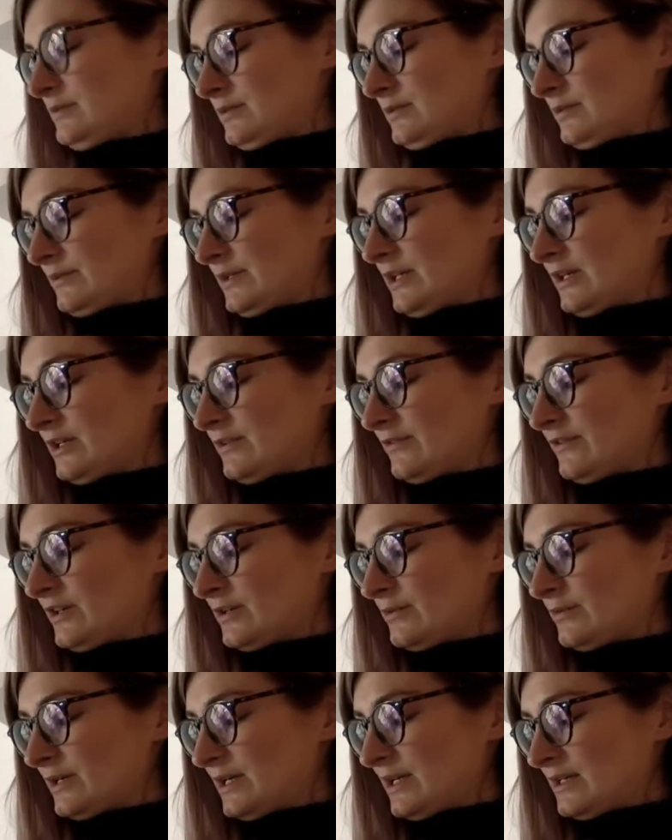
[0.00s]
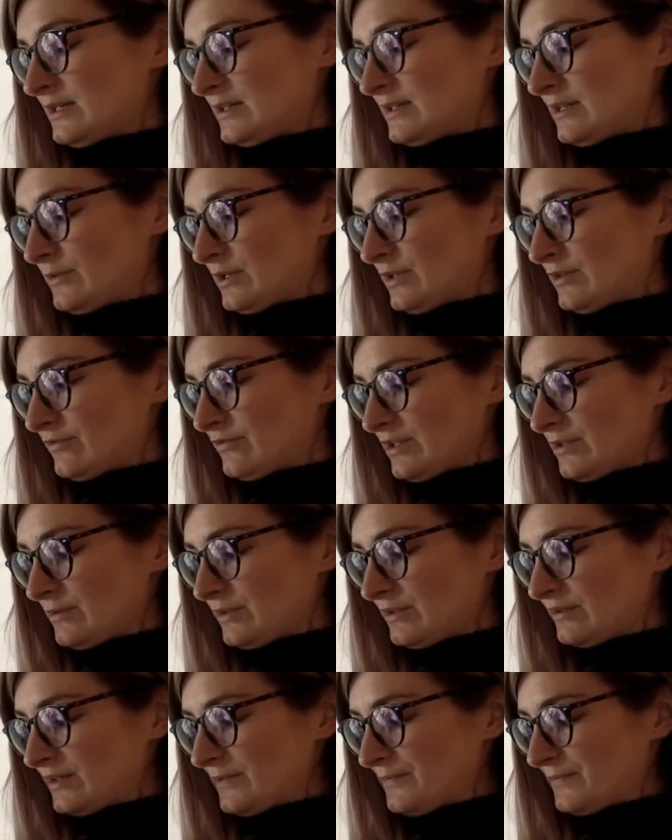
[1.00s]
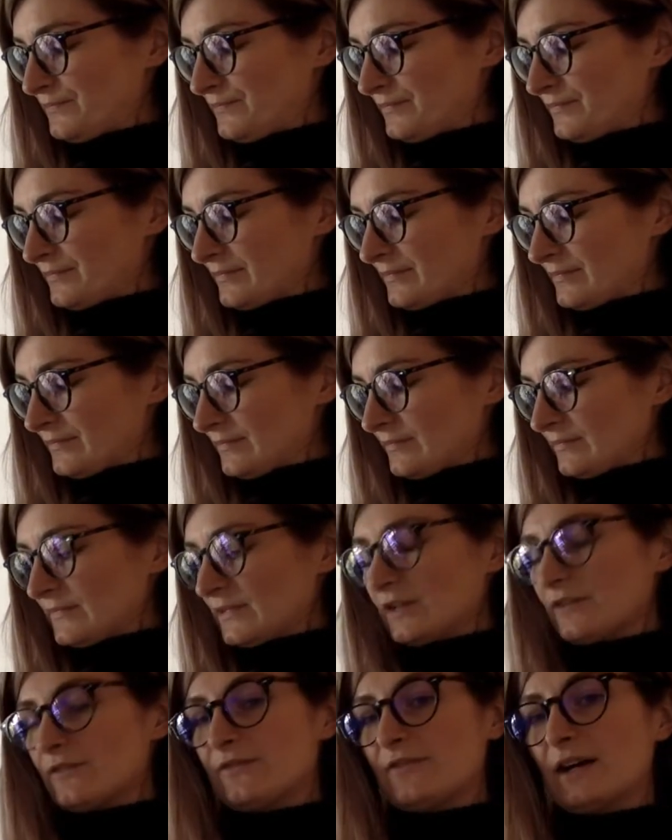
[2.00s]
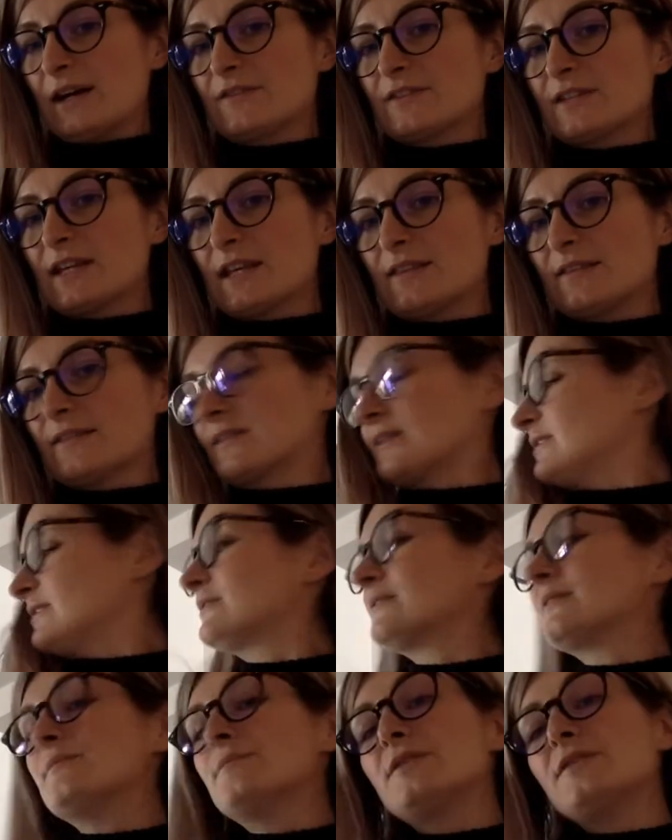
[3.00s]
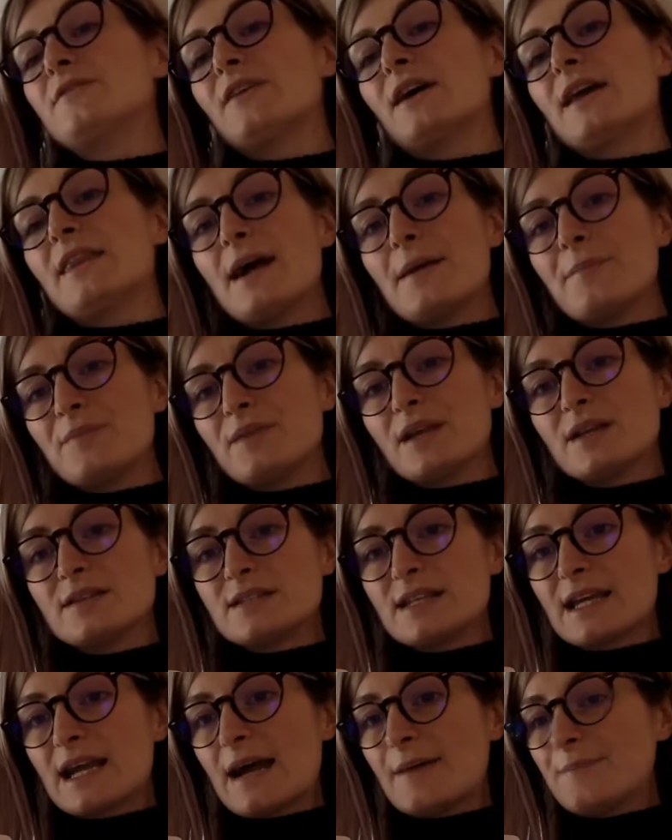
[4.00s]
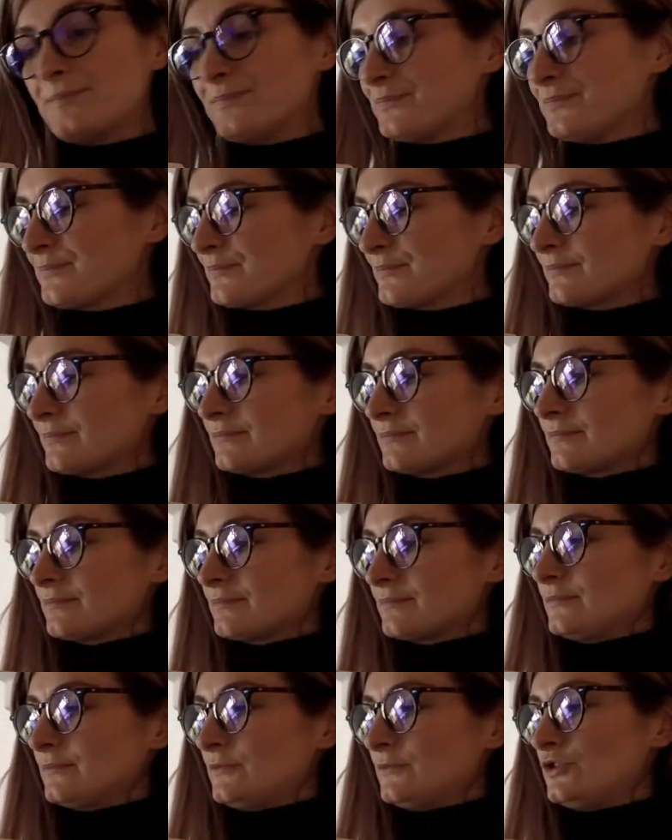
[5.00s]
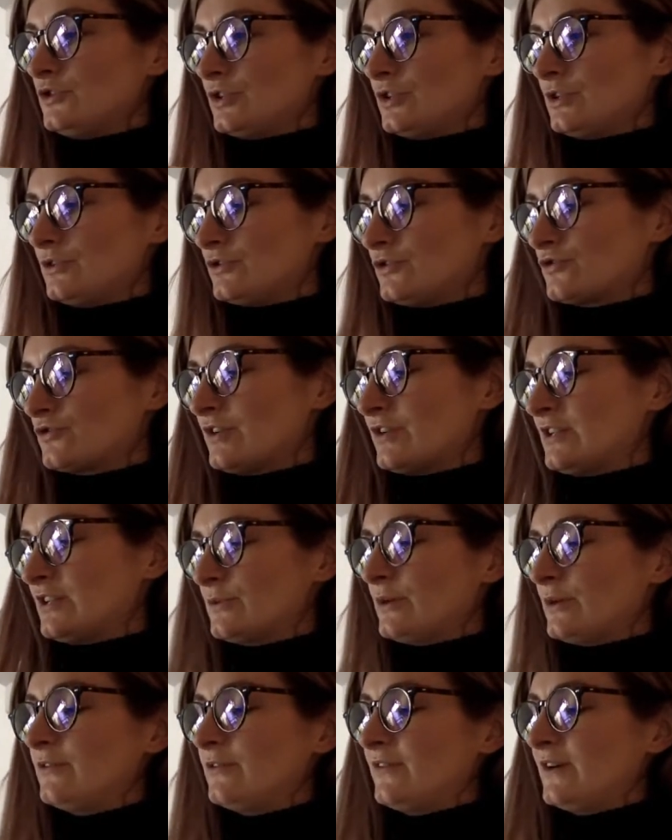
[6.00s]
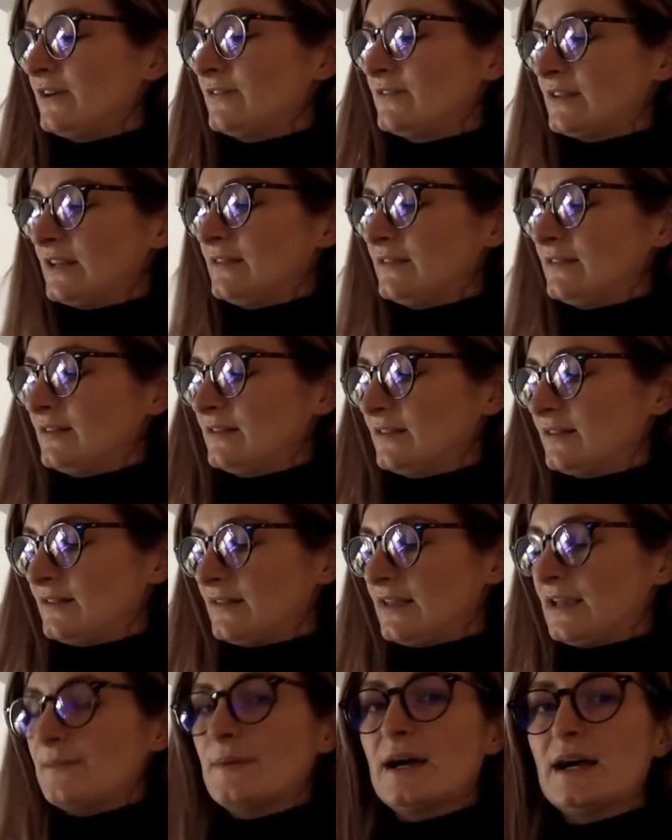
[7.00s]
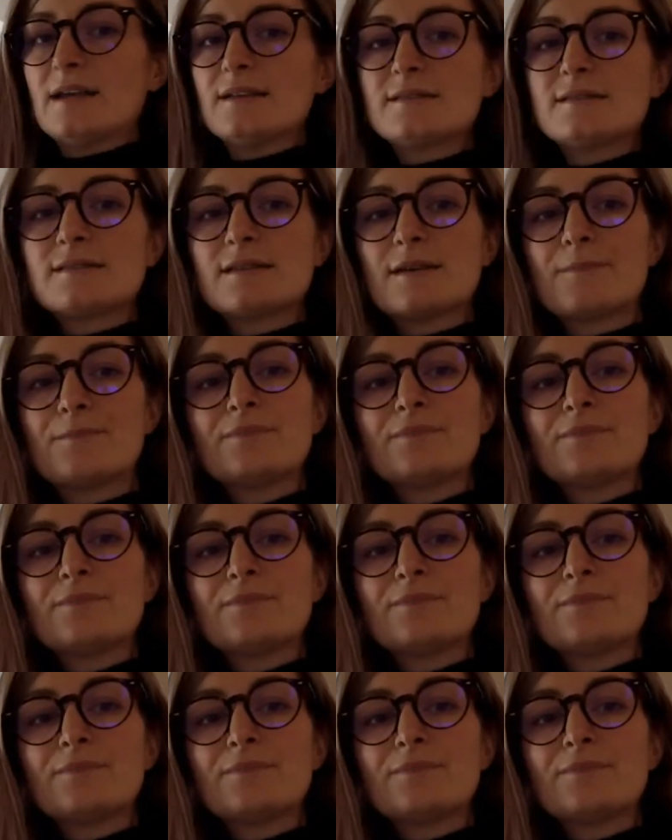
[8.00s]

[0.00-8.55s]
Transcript: oh my god, I forgot what 8 take away 3 was then. 5/10. Can you simplify that? Yes, you can. You should know straight away what 5/10 is the same as.